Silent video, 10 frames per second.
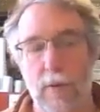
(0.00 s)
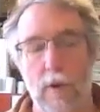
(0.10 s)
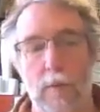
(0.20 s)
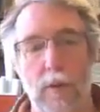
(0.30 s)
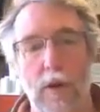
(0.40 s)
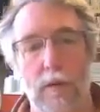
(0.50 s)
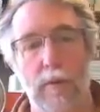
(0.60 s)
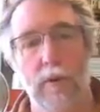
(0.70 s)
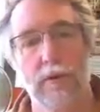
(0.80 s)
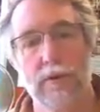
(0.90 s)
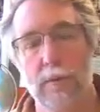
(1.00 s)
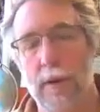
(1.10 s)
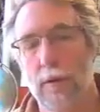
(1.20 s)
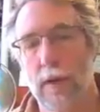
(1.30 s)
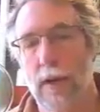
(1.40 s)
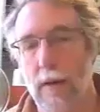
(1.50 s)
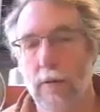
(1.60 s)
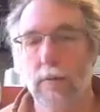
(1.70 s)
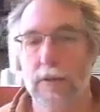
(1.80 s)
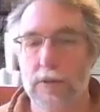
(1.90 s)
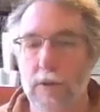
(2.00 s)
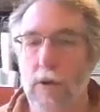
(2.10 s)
3-part blog post about how